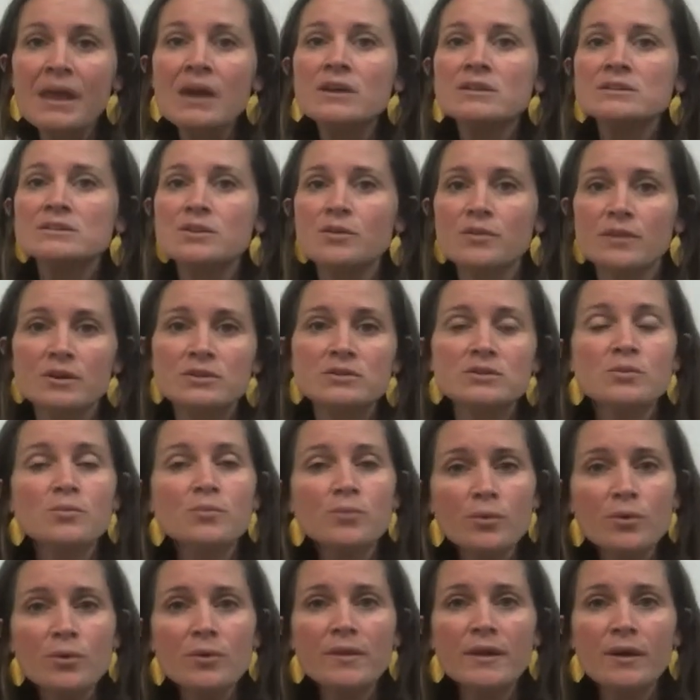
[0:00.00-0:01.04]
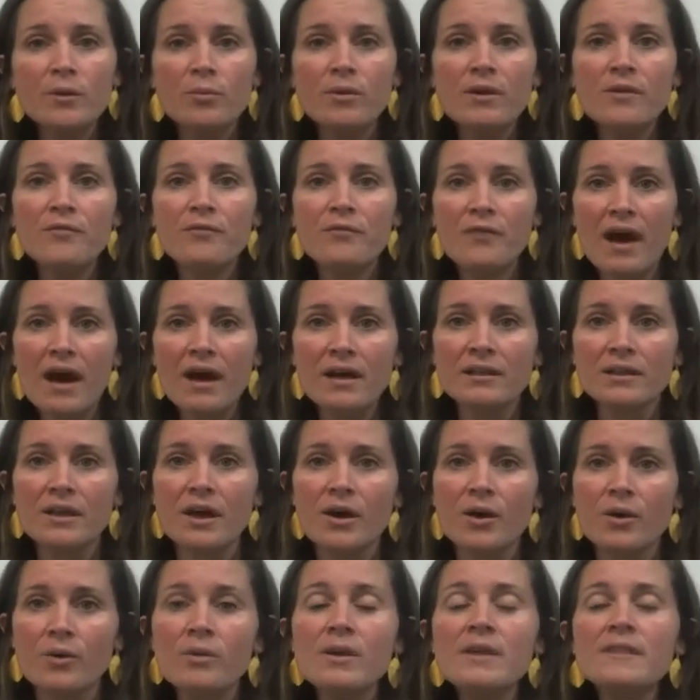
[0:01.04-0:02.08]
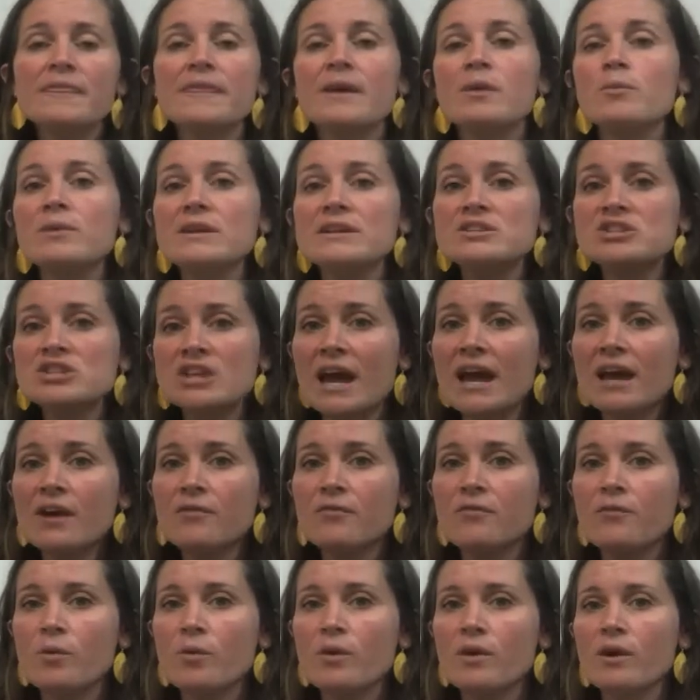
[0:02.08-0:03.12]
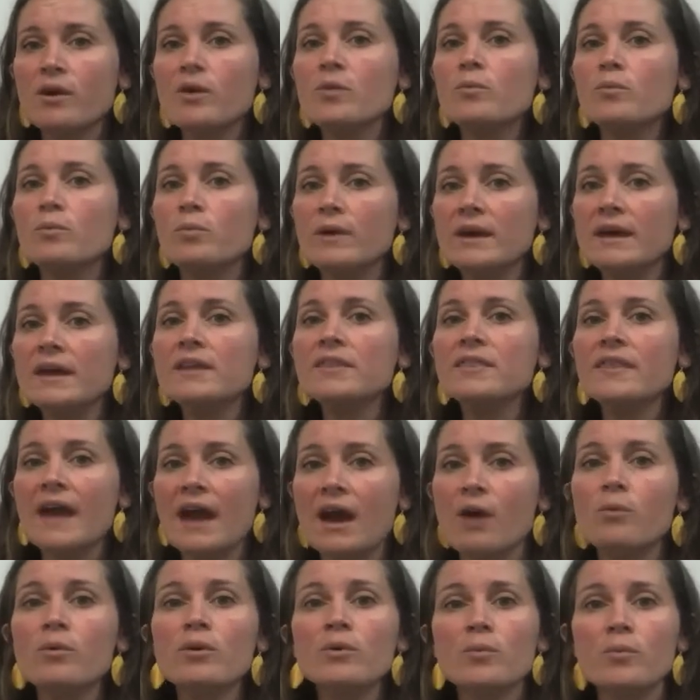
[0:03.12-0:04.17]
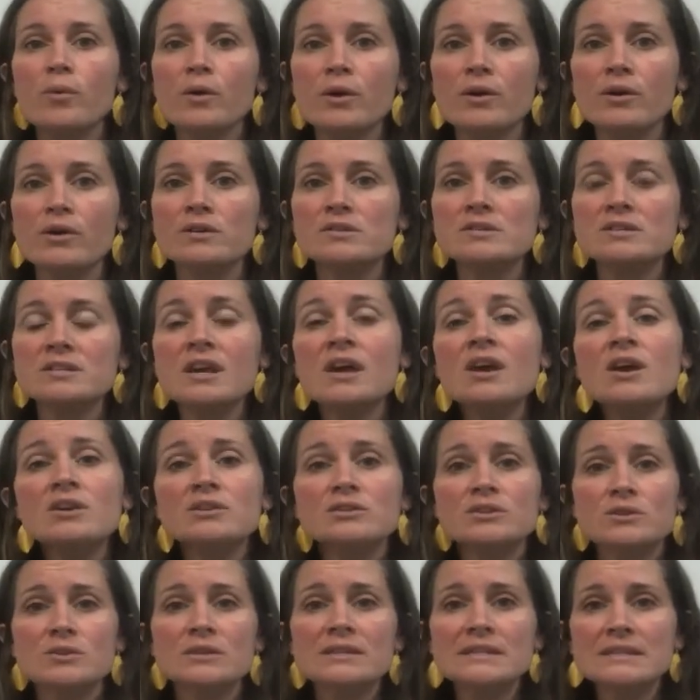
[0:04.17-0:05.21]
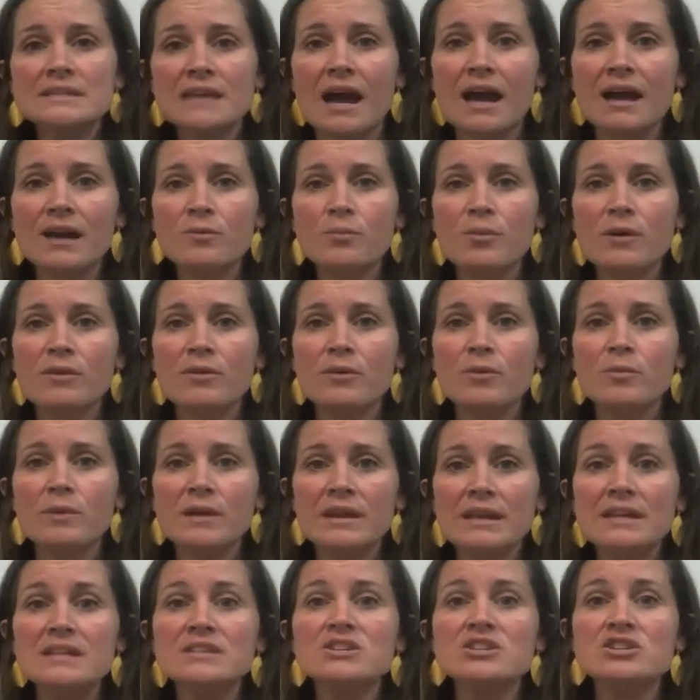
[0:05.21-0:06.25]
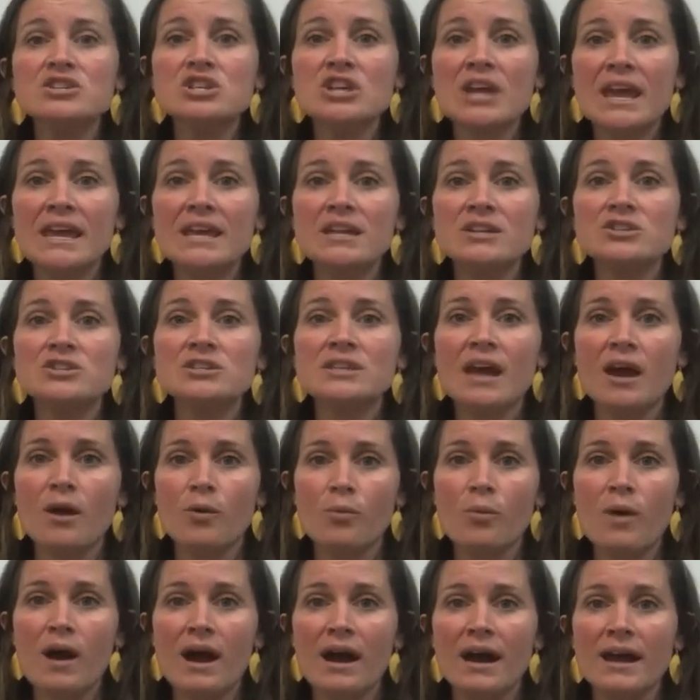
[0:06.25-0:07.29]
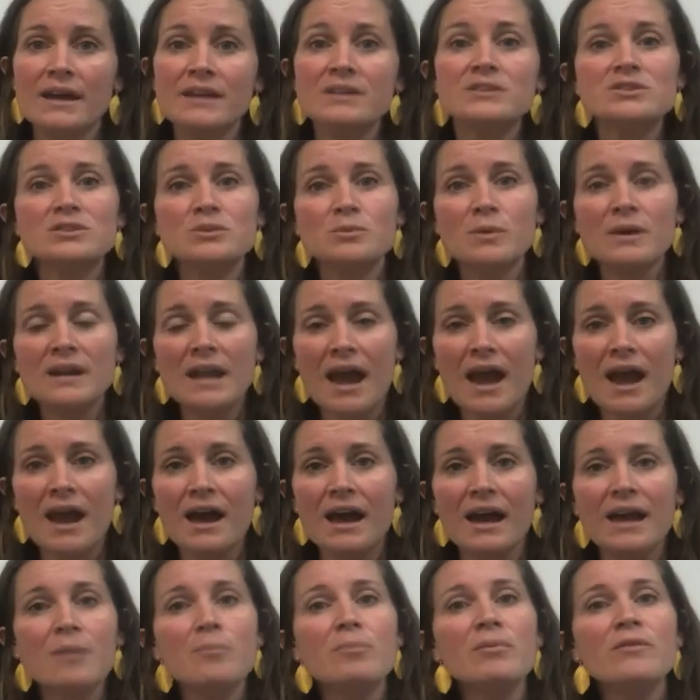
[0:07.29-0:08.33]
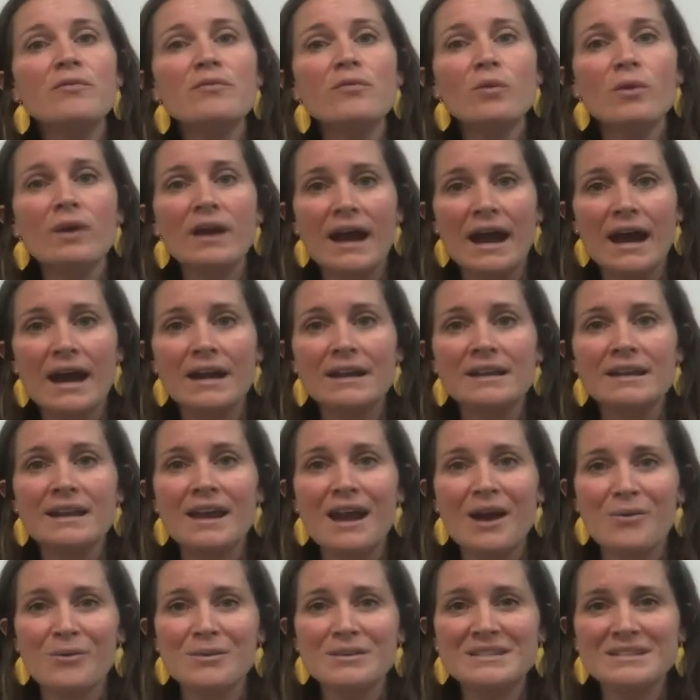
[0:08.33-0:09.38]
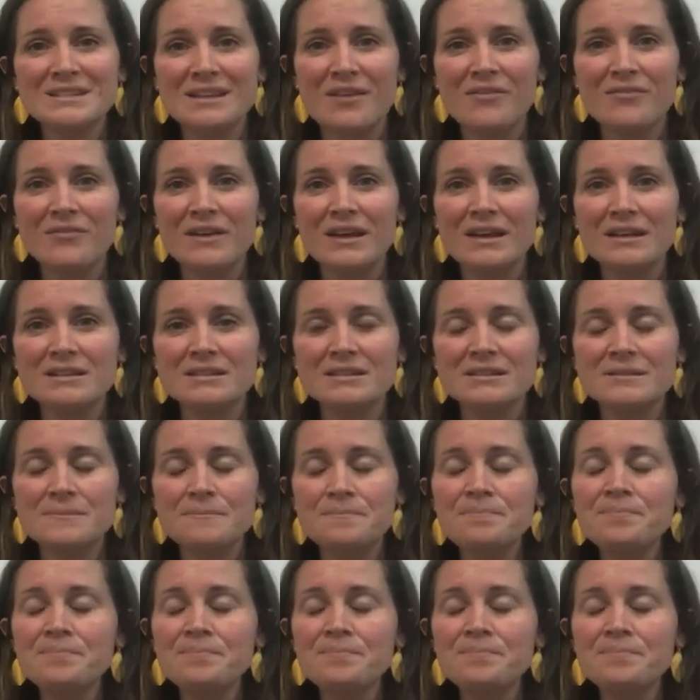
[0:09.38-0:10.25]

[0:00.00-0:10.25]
So there's a rule that we follow that we check for with our words to decide whether we need to change that Y to an I before adding our suffix.